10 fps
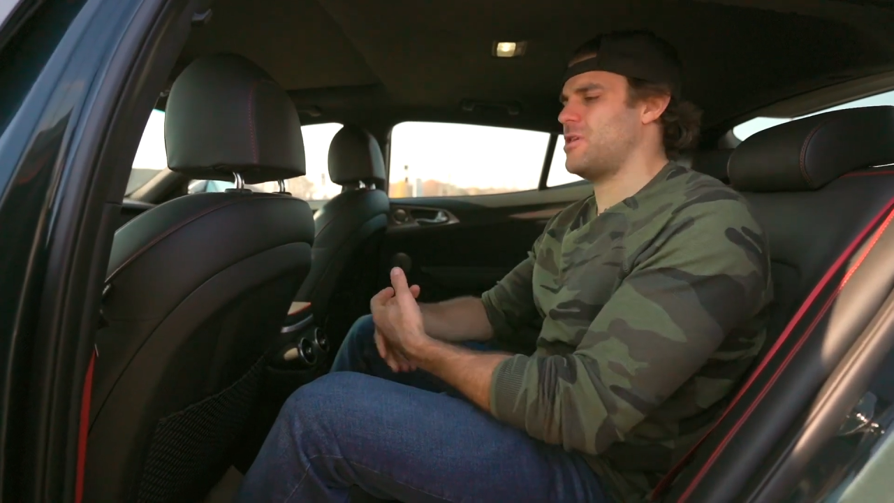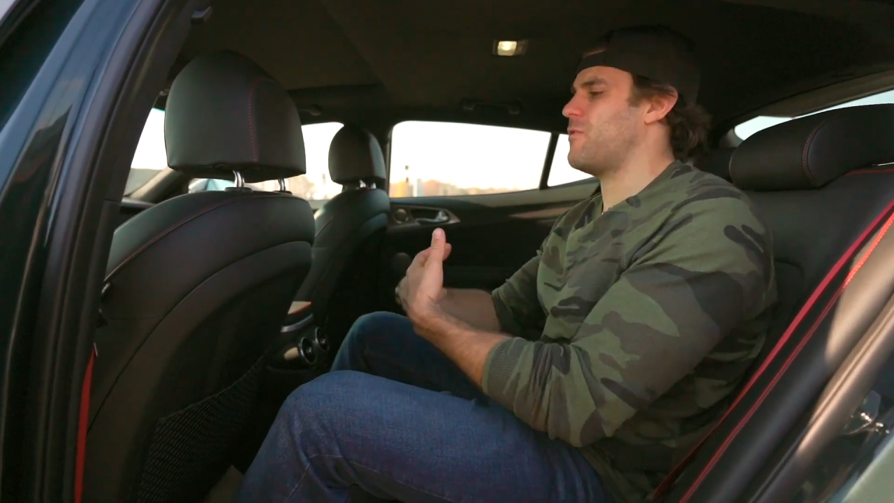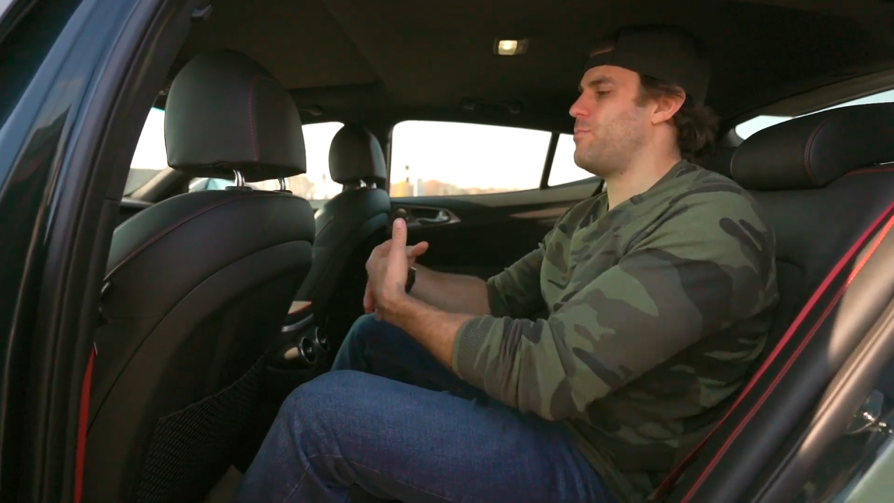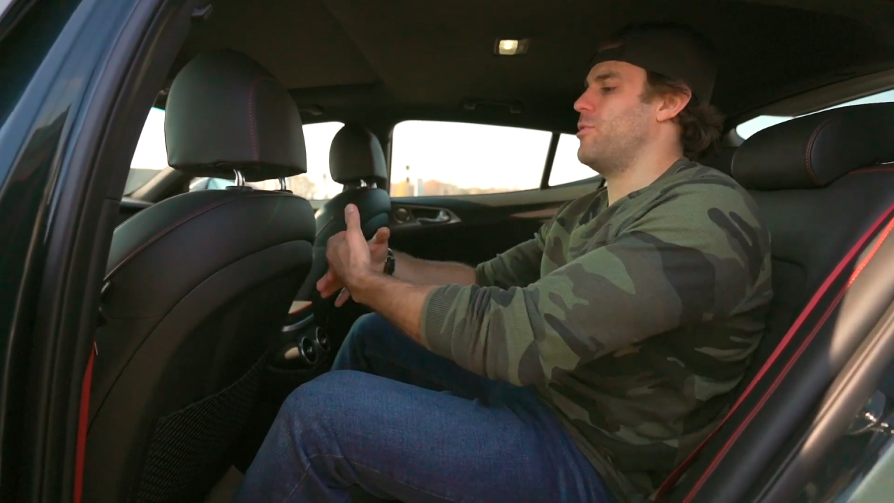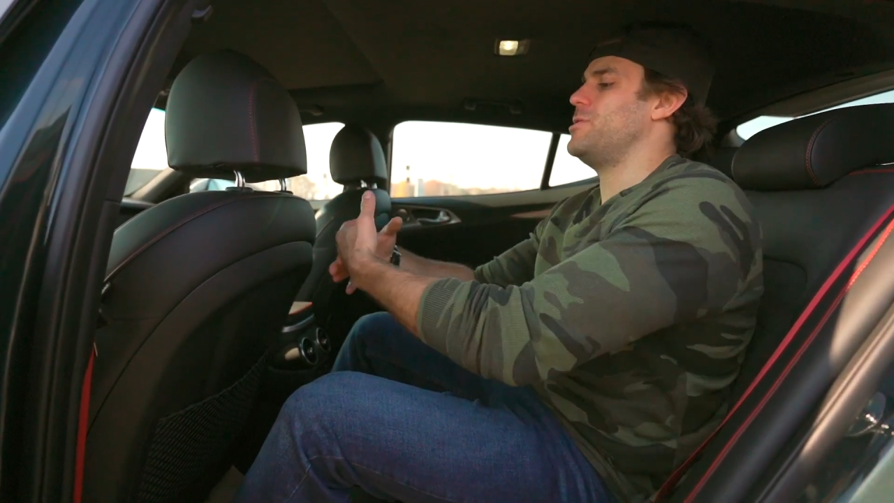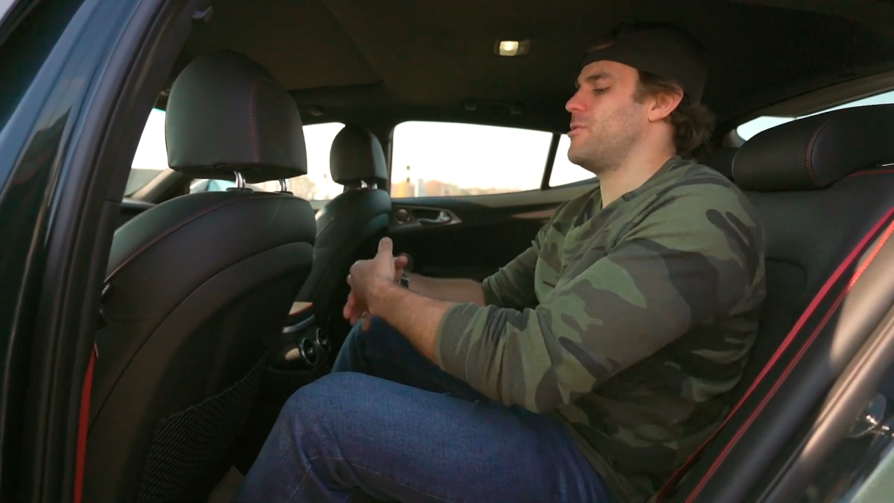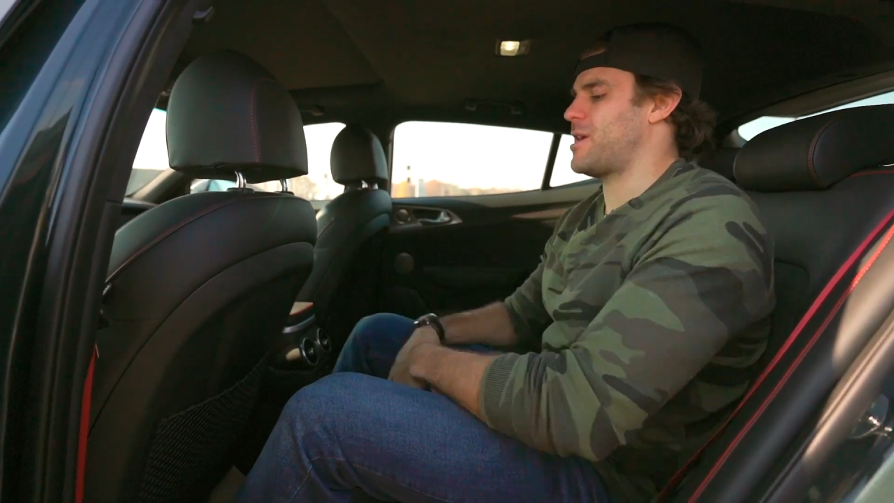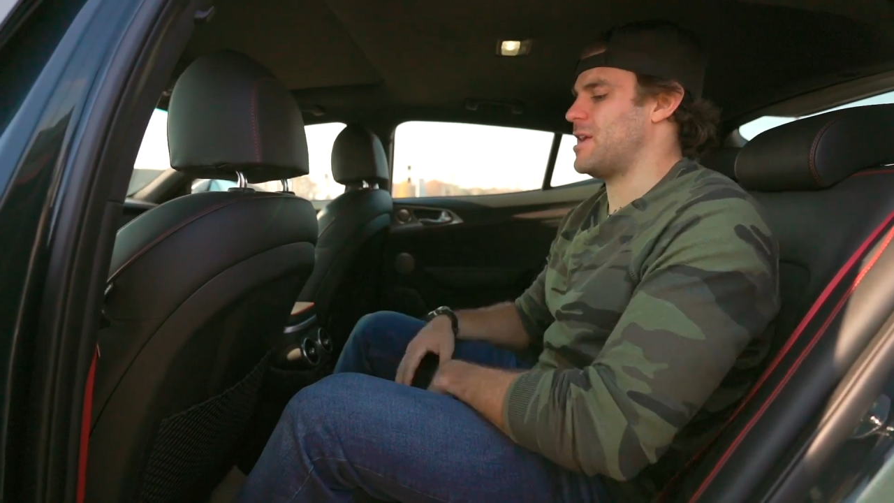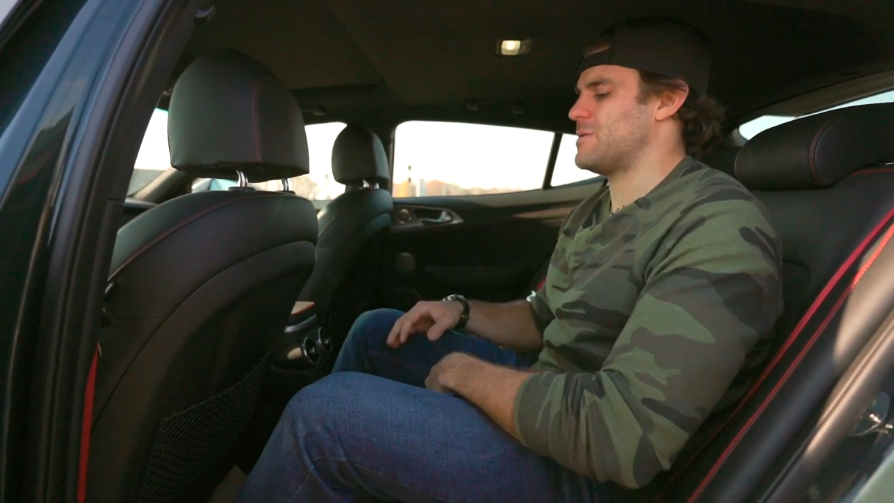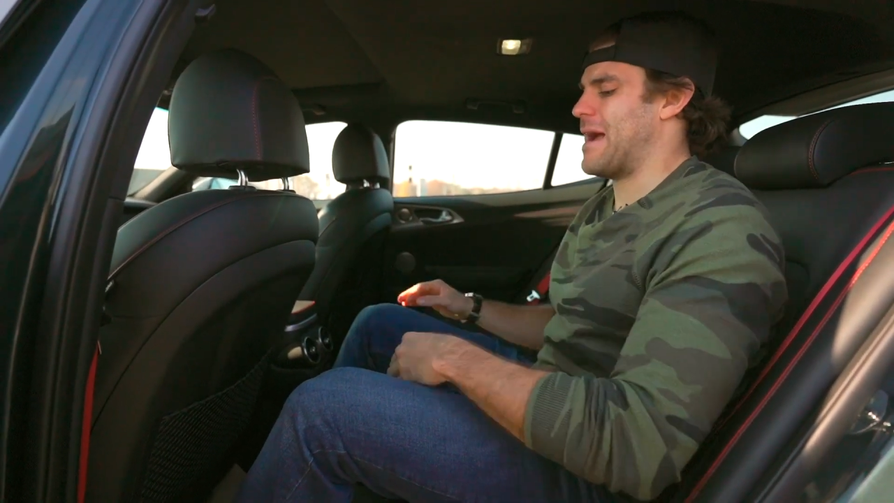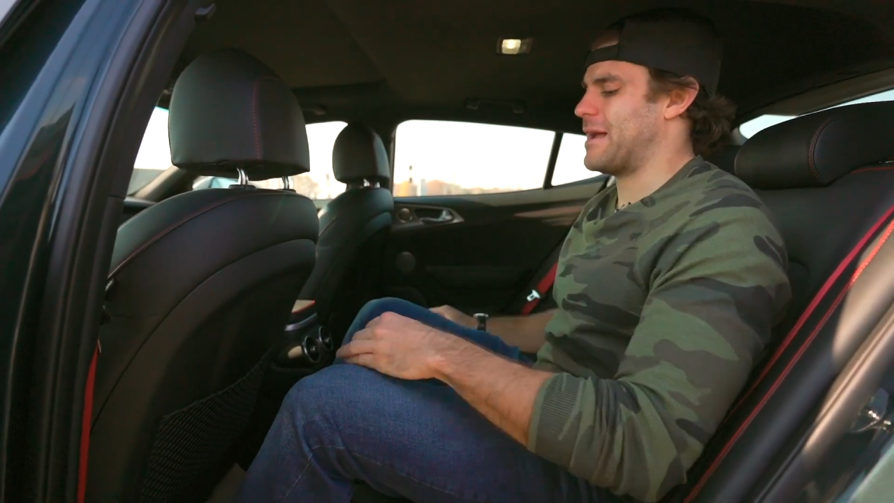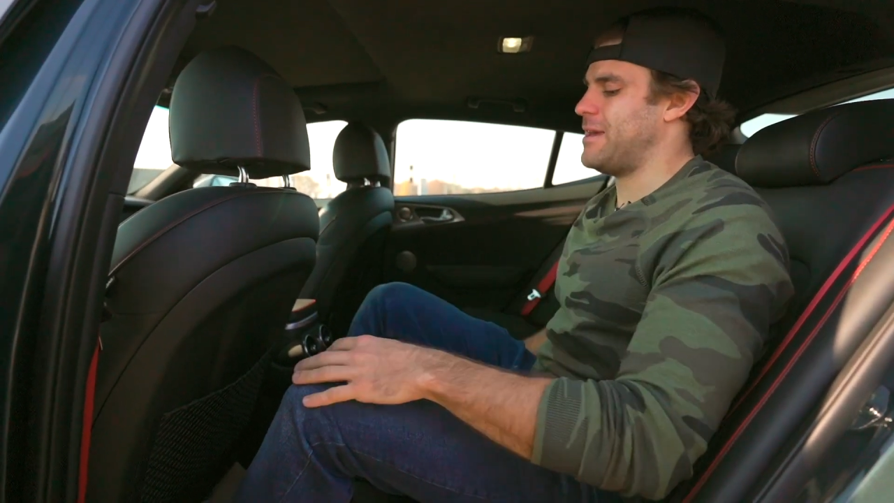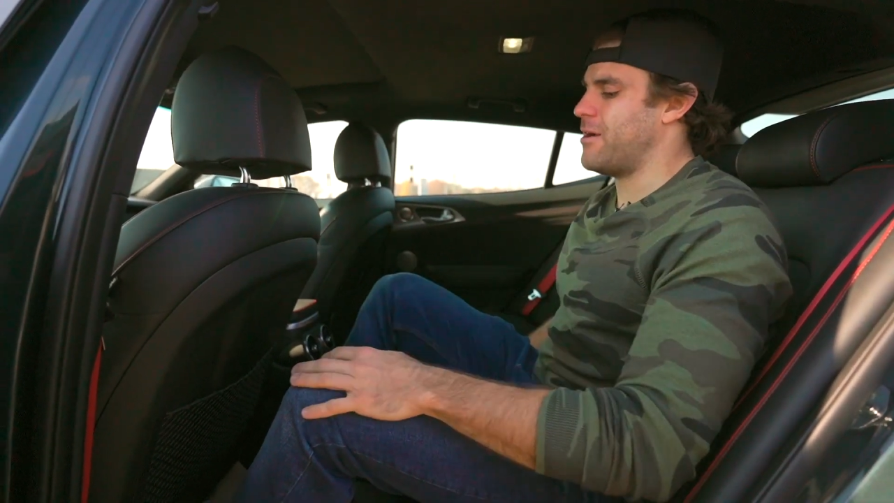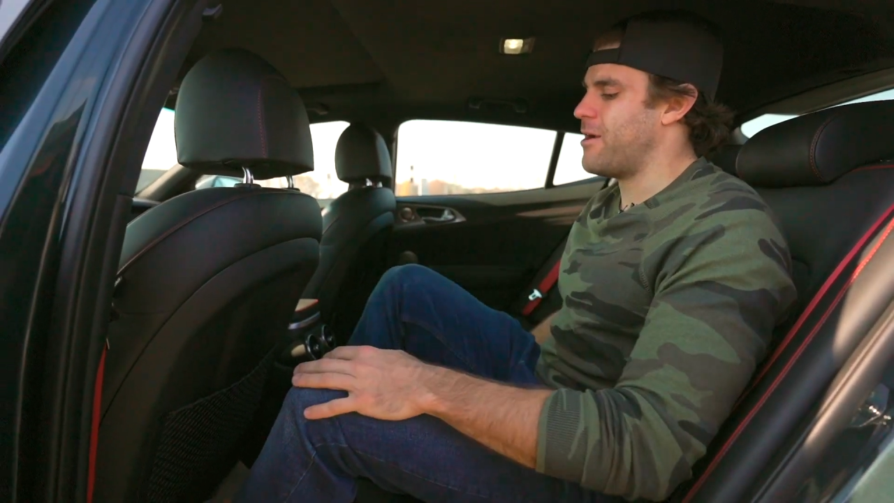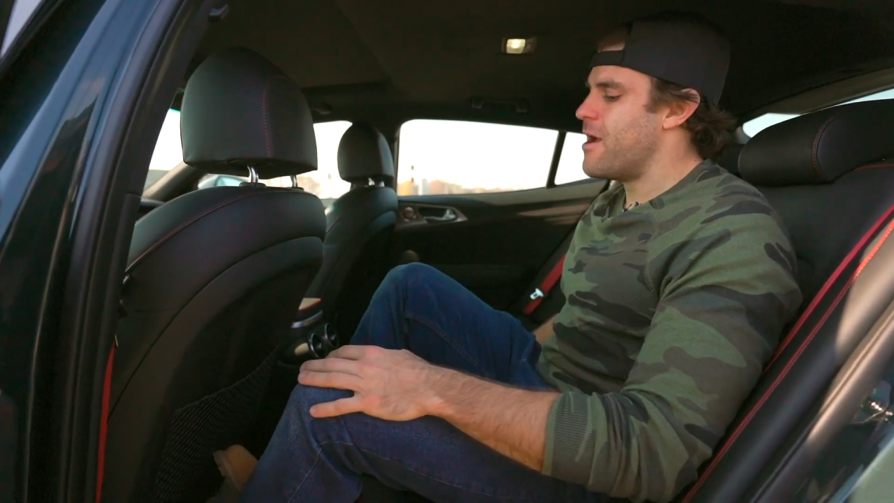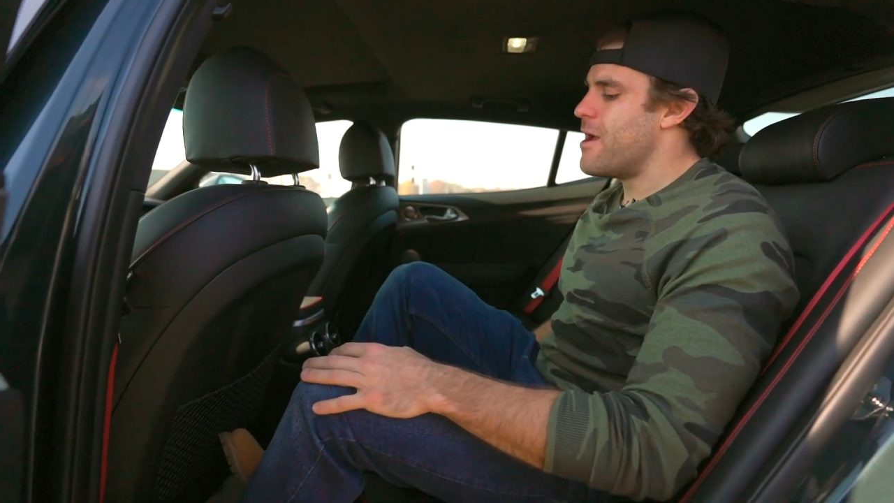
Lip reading: if you're putting your kids back here,